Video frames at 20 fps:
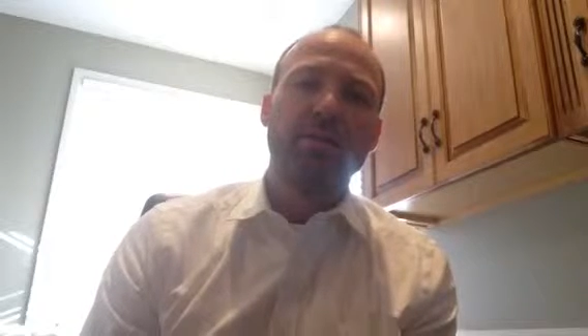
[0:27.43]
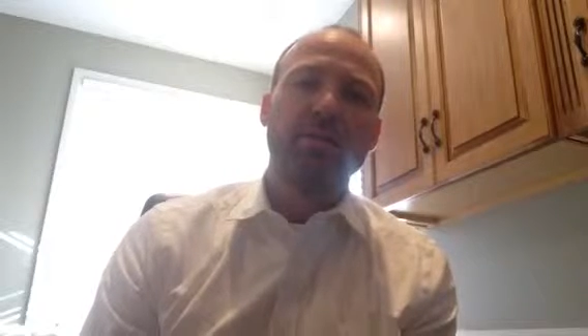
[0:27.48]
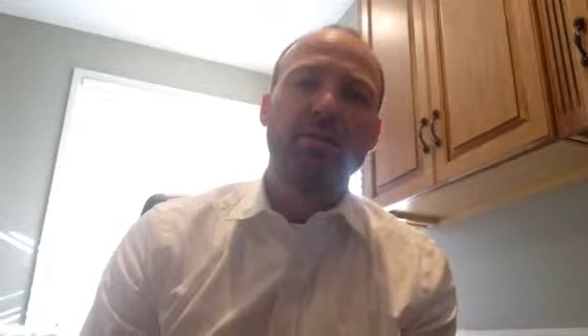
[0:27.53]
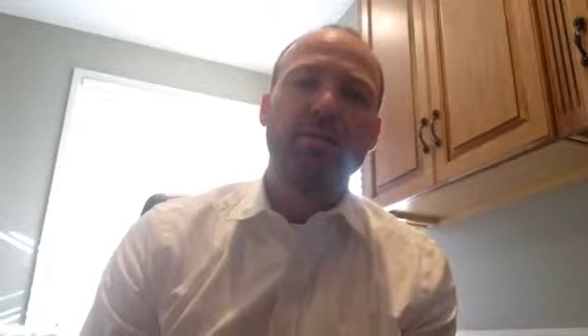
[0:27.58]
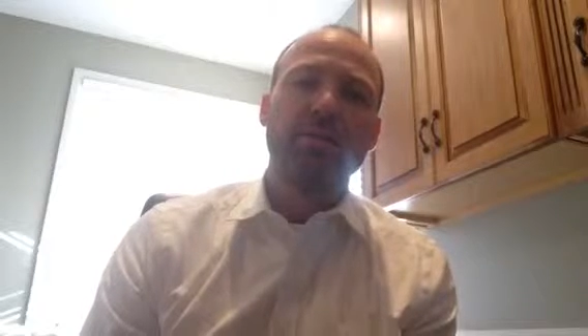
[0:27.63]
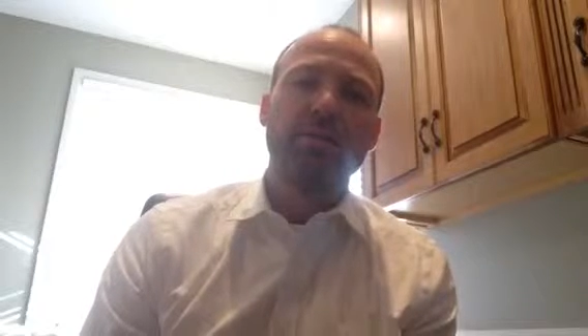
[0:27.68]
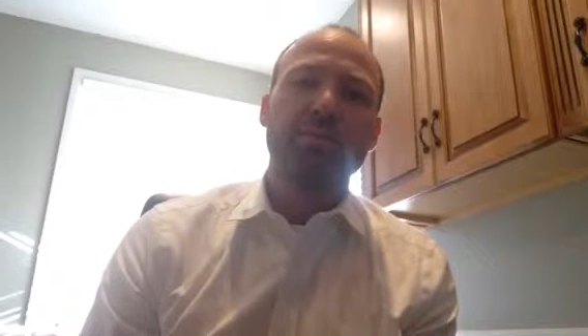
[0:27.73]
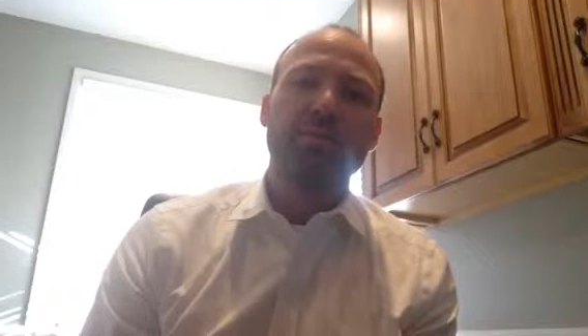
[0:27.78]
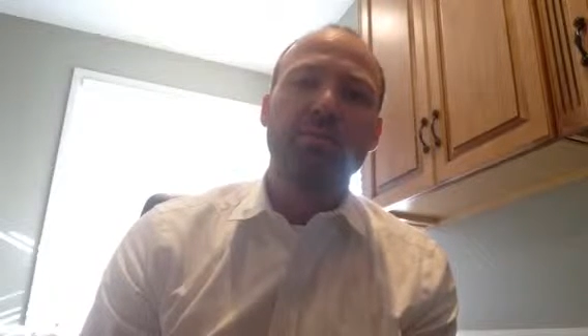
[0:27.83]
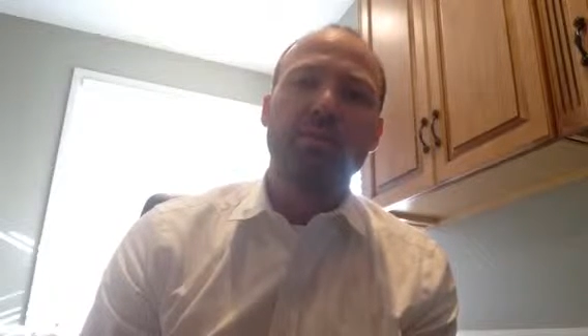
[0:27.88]

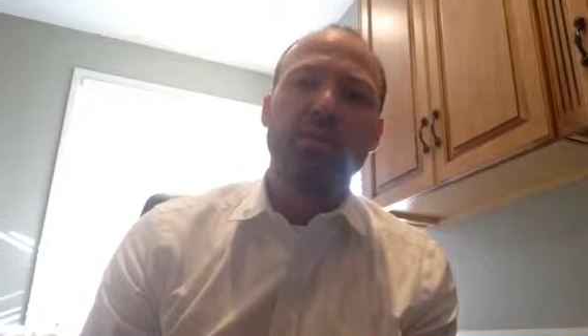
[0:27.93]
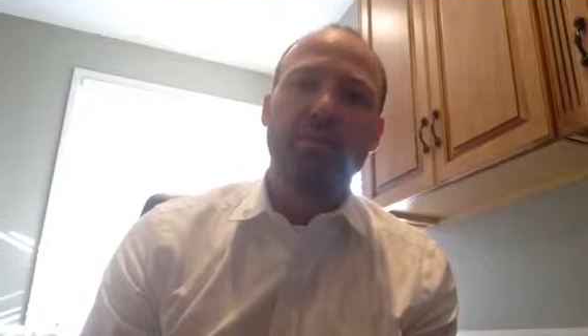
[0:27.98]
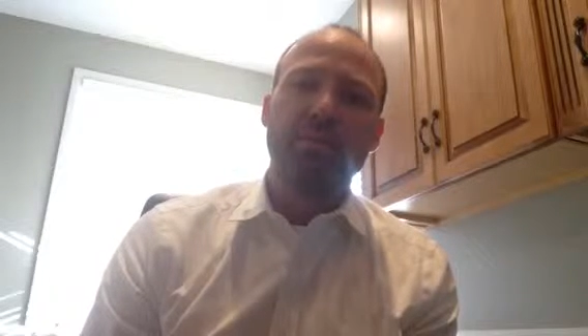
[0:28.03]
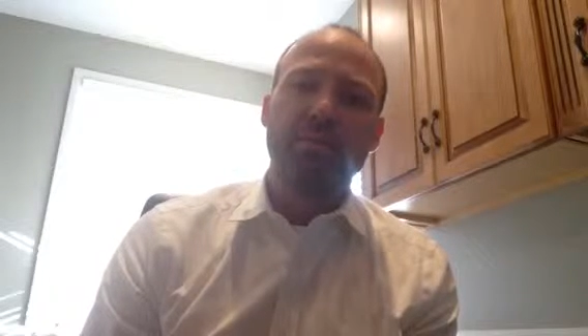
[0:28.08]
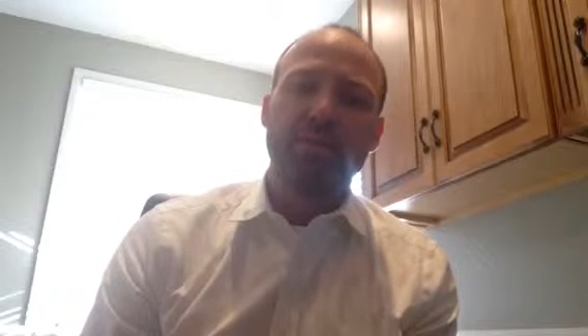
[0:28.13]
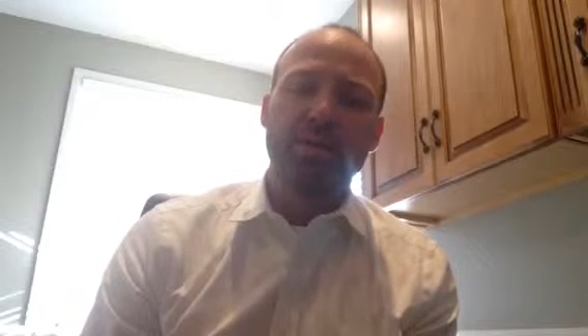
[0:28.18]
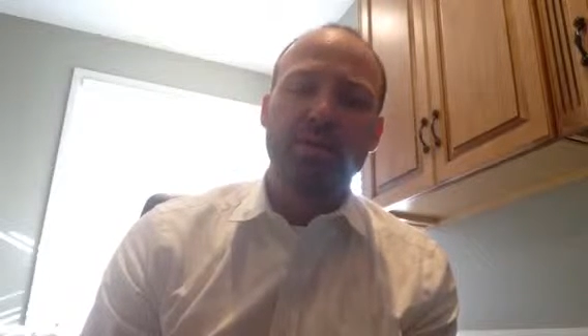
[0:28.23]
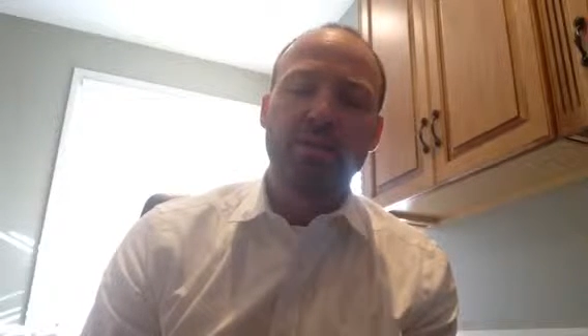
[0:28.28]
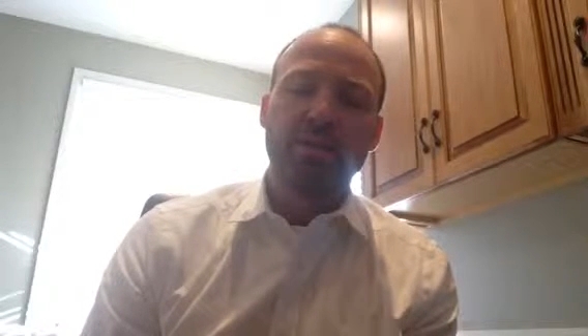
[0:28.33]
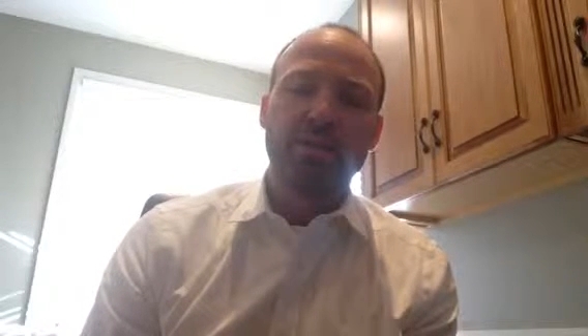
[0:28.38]
subsequent
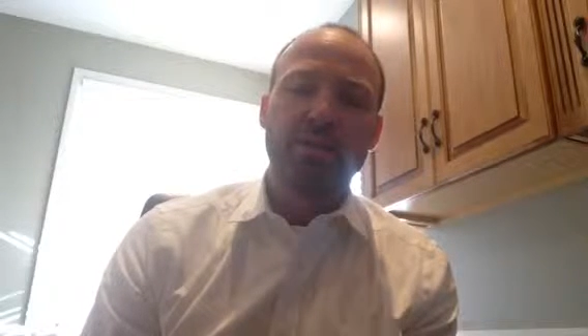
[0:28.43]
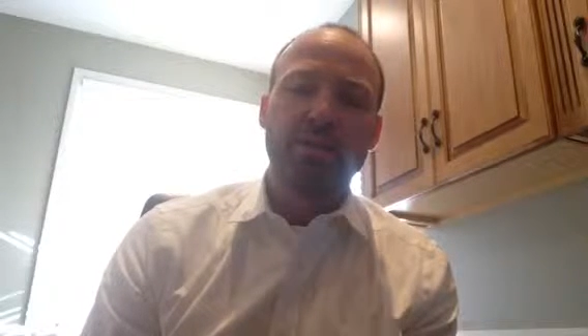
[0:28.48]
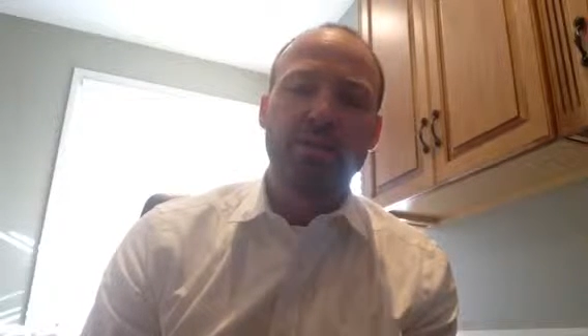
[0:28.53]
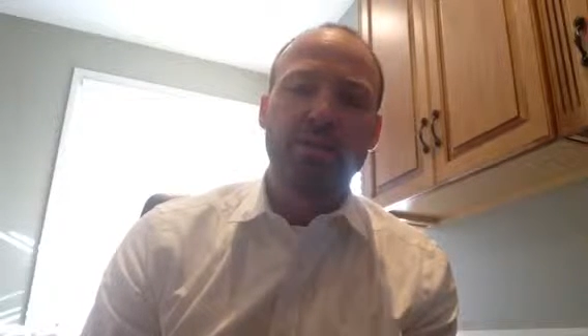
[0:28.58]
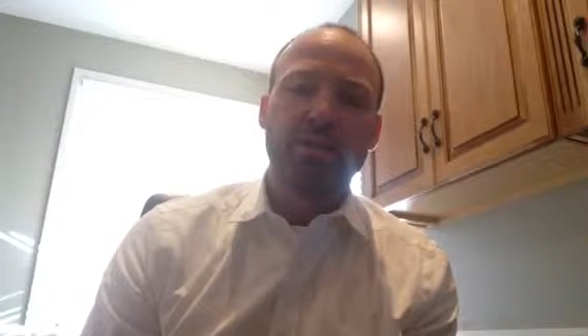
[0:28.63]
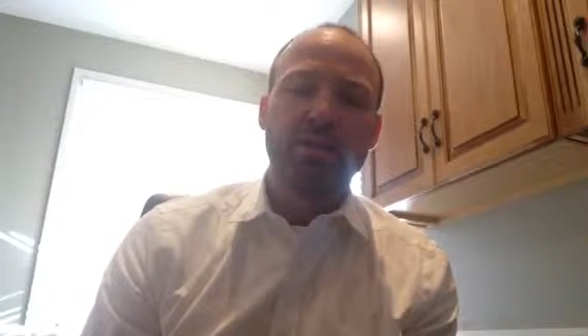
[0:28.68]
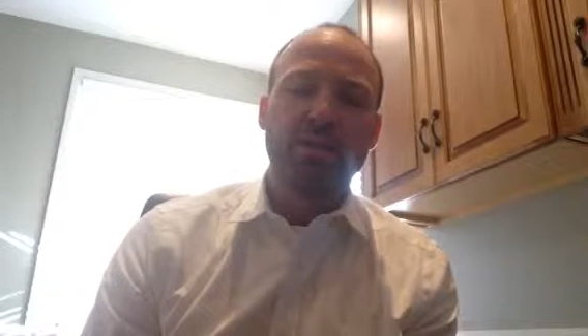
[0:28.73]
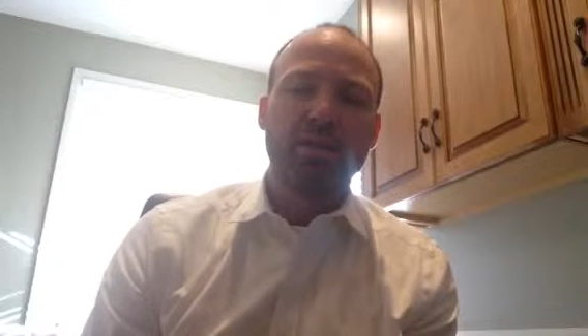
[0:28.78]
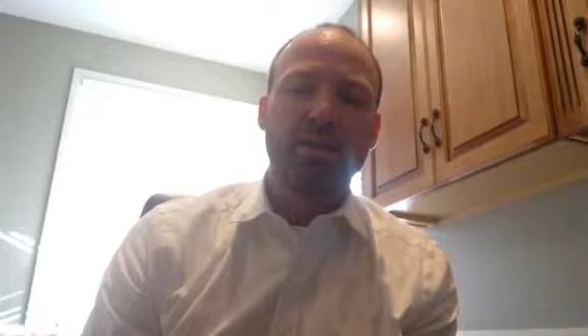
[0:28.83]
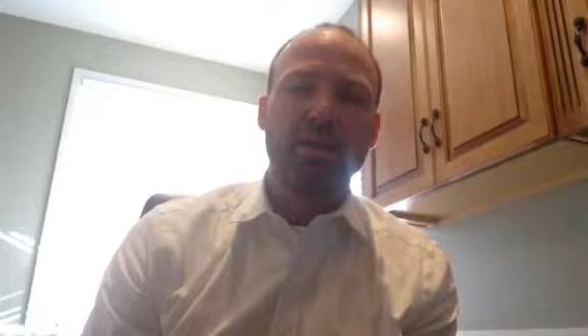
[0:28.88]
offenses.